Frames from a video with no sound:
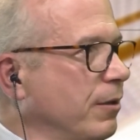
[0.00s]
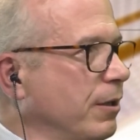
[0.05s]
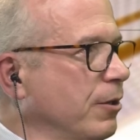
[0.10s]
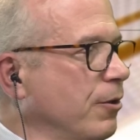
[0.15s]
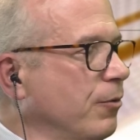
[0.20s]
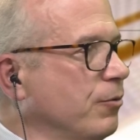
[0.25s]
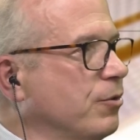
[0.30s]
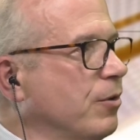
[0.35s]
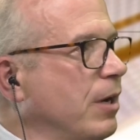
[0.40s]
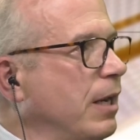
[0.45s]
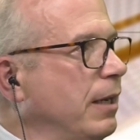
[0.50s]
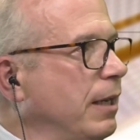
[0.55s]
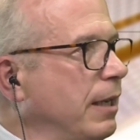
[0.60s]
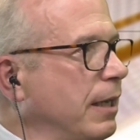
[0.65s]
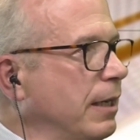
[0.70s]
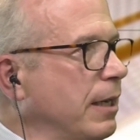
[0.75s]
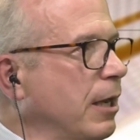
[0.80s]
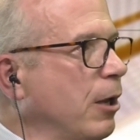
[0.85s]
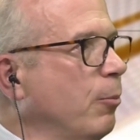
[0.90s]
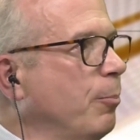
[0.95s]
training
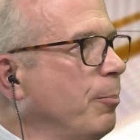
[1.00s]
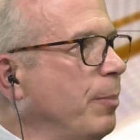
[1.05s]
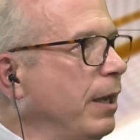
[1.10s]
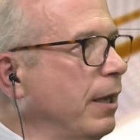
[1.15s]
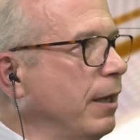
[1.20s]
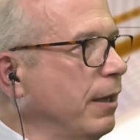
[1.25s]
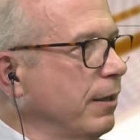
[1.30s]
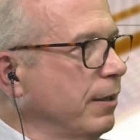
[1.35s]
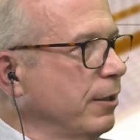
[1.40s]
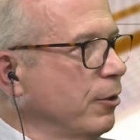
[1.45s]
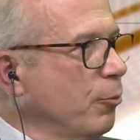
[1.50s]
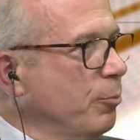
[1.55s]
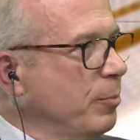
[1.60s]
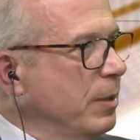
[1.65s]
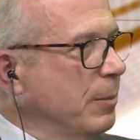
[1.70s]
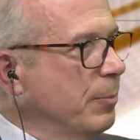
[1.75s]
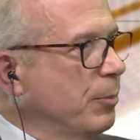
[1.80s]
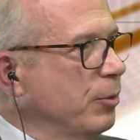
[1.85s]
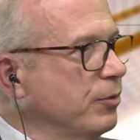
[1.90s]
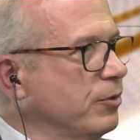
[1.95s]
and helping,
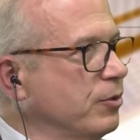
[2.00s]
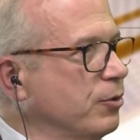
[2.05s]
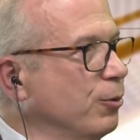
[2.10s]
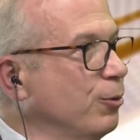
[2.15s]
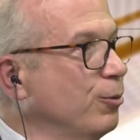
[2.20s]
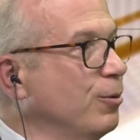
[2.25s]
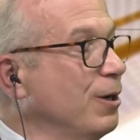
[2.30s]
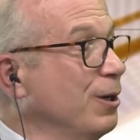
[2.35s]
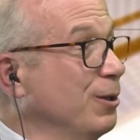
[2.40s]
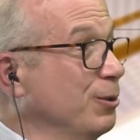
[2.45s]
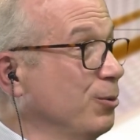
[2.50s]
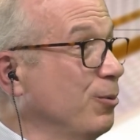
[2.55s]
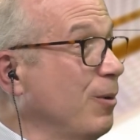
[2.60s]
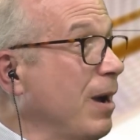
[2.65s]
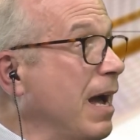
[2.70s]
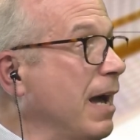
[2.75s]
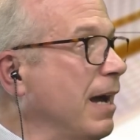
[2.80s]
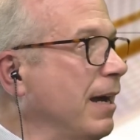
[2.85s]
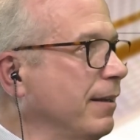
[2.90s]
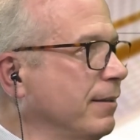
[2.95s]
people to
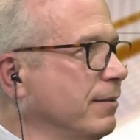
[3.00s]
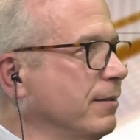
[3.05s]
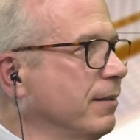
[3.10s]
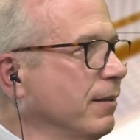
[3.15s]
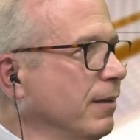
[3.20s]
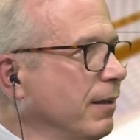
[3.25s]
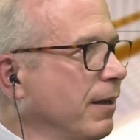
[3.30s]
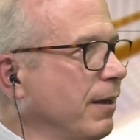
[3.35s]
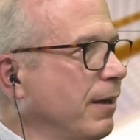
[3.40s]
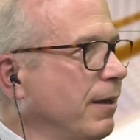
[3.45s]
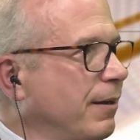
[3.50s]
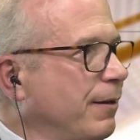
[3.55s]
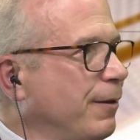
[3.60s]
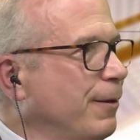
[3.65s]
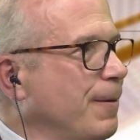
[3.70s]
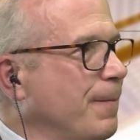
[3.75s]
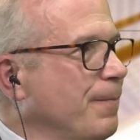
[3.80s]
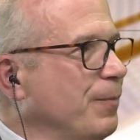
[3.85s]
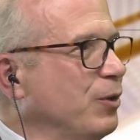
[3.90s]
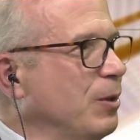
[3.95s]
add
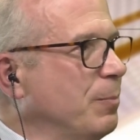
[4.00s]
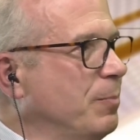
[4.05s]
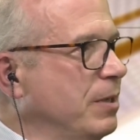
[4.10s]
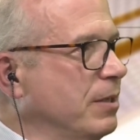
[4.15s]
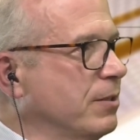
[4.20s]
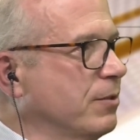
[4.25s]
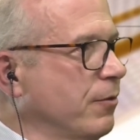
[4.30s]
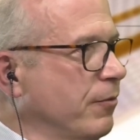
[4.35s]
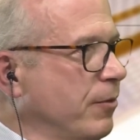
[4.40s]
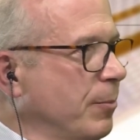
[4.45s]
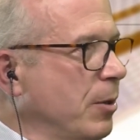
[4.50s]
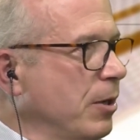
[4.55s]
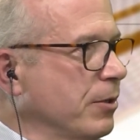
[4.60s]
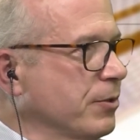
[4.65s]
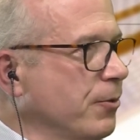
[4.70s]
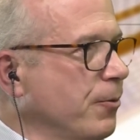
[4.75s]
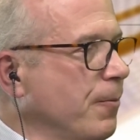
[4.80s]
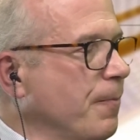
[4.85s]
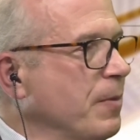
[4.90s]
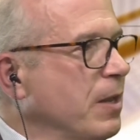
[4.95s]
the pieces of the
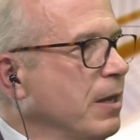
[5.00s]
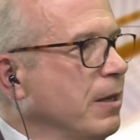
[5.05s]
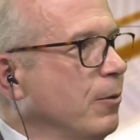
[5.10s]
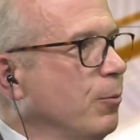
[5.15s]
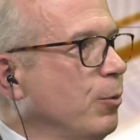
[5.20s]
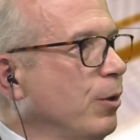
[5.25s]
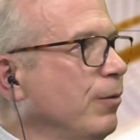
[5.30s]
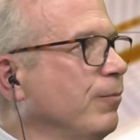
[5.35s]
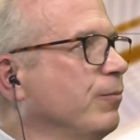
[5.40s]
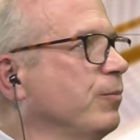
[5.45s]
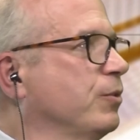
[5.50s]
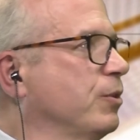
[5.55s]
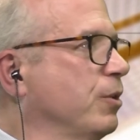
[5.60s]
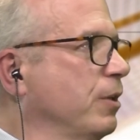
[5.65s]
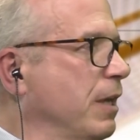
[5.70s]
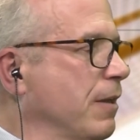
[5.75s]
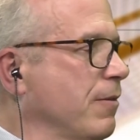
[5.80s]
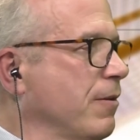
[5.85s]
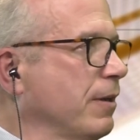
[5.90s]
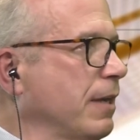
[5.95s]
puzzle. Well,
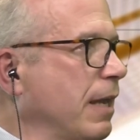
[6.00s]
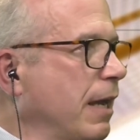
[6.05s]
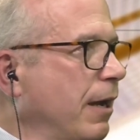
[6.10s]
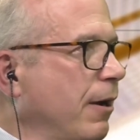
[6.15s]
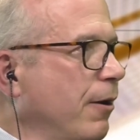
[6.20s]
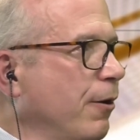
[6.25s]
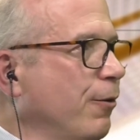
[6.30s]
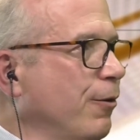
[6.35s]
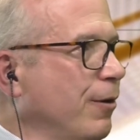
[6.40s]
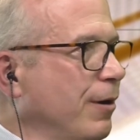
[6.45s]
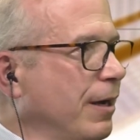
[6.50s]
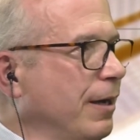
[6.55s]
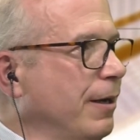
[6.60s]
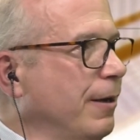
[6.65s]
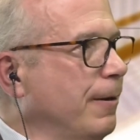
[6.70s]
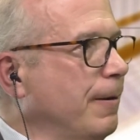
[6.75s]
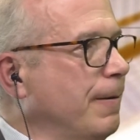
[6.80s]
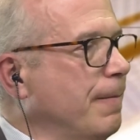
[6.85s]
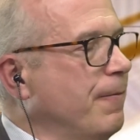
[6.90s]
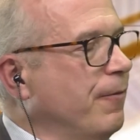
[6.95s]
together
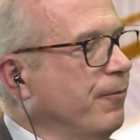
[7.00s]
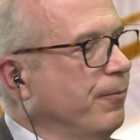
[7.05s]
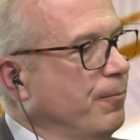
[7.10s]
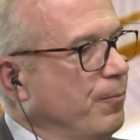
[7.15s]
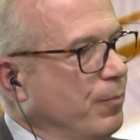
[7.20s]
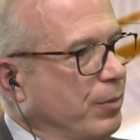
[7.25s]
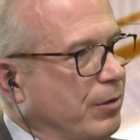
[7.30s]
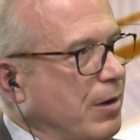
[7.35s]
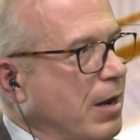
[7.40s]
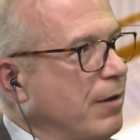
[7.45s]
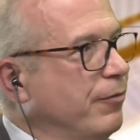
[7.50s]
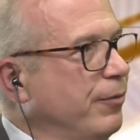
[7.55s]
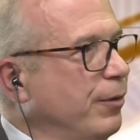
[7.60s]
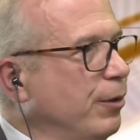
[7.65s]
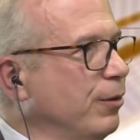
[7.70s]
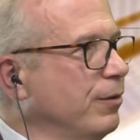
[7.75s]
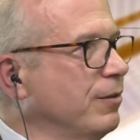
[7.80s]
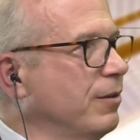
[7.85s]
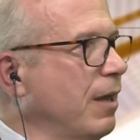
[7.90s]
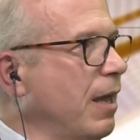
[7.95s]
now,
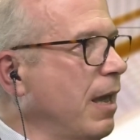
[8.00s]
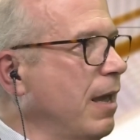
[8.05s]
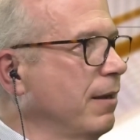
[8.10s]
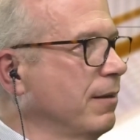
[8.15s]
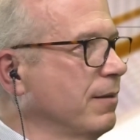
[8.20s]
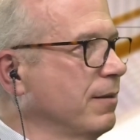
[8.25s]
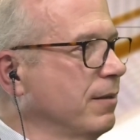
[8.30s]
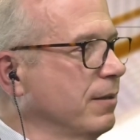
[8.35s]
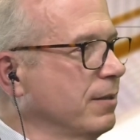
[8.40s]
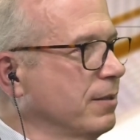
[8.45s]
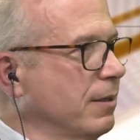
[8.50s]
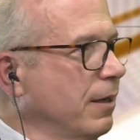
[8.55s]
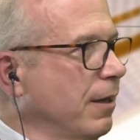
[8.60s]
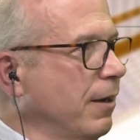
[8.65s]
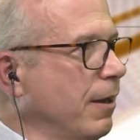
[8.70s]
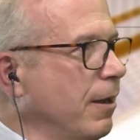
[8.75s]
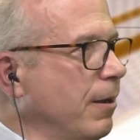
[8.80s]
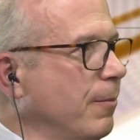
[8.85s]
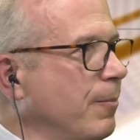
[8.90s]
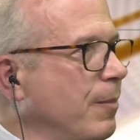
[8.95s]
Cranfield and the
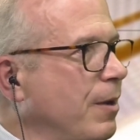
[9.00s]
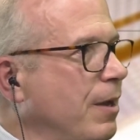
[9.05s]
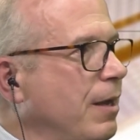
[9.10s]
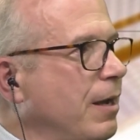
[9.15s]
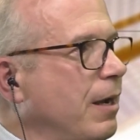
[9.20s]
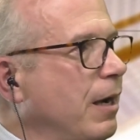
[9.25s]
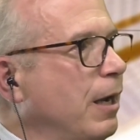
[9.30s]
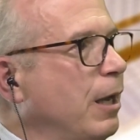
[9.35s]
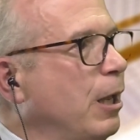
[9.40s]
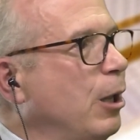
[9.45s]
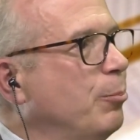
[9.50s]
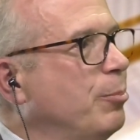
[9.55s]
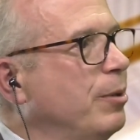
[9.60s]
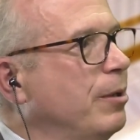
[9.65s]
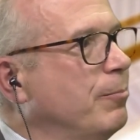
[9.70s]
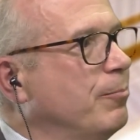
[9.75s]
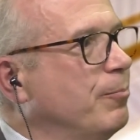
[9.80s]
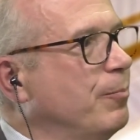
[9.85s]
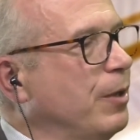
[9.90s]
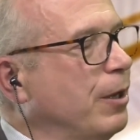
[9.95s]
CIM are
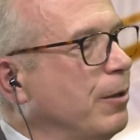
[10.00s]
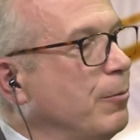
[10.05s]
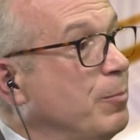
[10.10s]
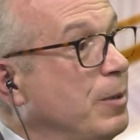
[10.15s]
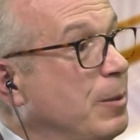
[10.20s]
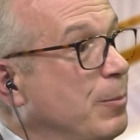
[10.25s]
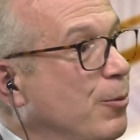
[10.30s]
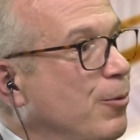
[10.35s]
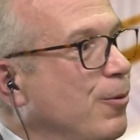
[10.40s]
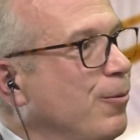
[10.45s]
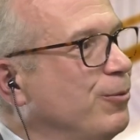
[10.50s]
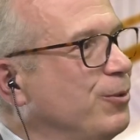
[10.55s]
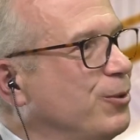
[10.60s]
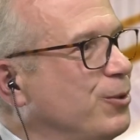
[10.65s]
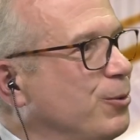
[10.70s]
helping people to